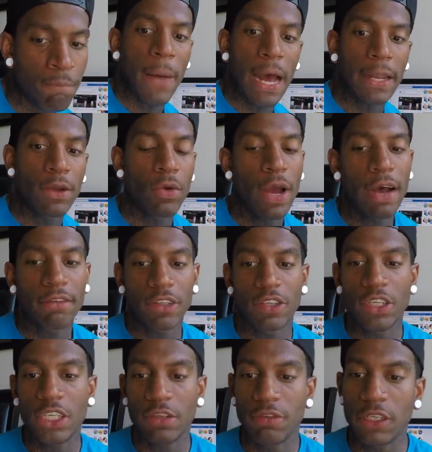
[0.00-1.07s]
I do have the
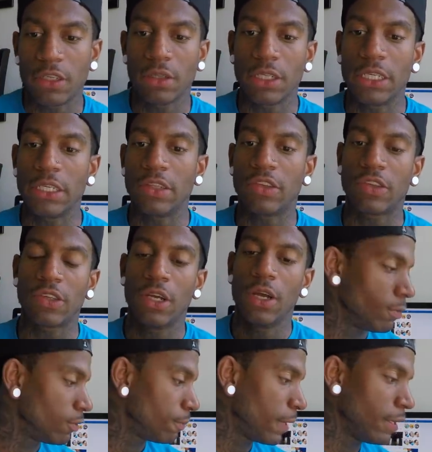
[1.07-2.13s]
TGV deletes,
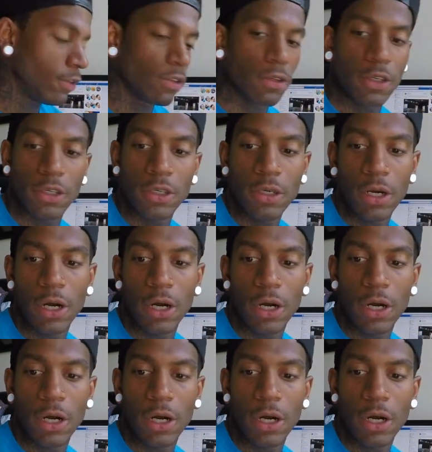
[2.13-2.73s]
spacer,